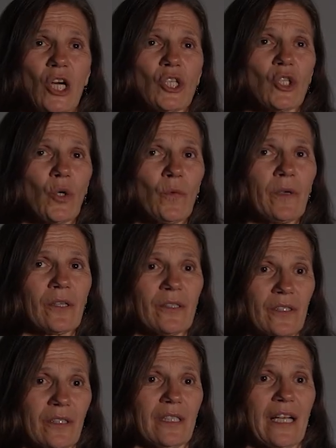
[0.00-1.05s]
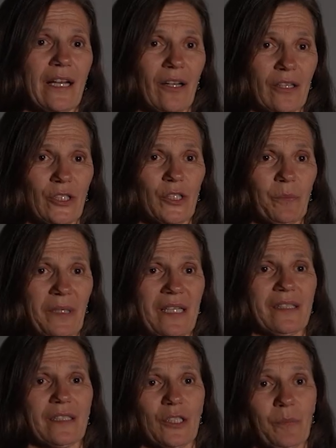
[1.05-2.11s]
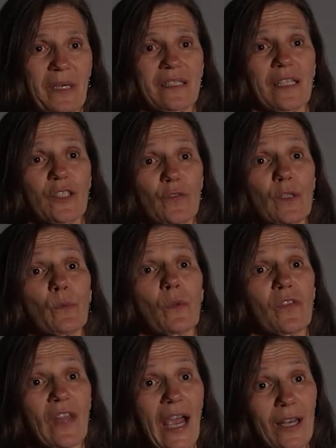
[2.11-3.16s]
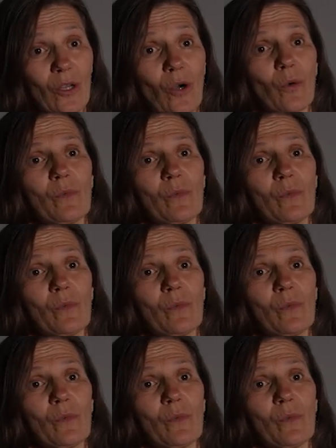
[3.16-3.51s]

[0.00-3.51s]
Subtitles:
So if we consider dialogic space a space that's filled with dialogue,